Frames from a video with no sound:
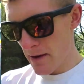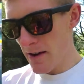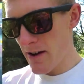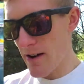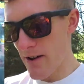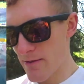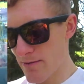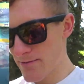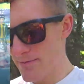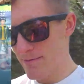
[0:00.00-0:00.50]

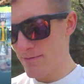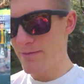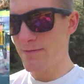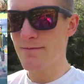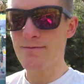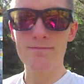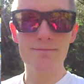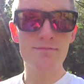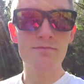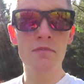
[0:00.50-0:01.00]
Oh,
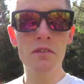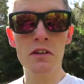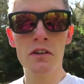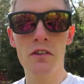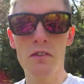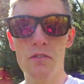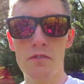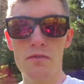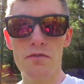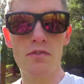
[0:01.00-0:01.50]

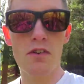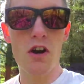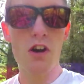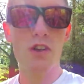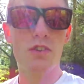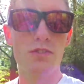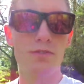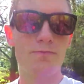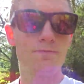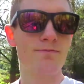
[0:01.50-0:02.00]

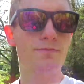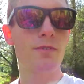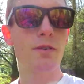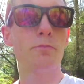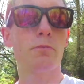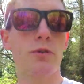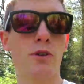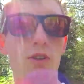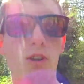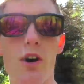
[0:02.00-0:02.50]
bird. I
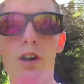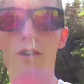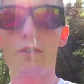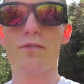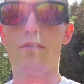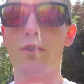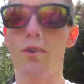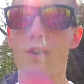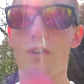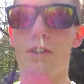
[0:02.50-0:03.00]
put
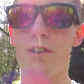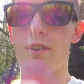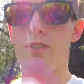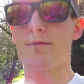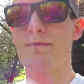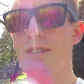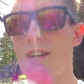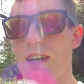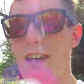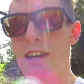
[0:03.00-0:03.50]
Gardevoir on it.
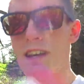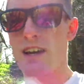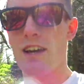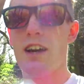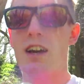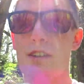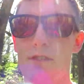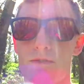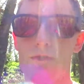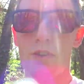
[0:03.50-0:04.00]

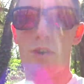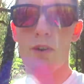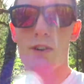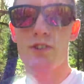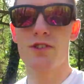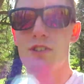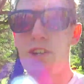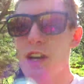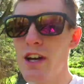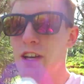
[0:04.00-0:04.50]
And of
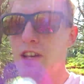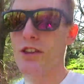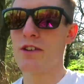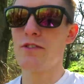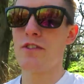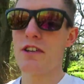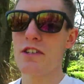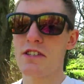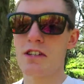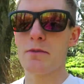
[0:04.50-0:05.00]
course, the
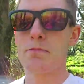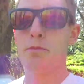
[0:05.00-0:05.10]
reason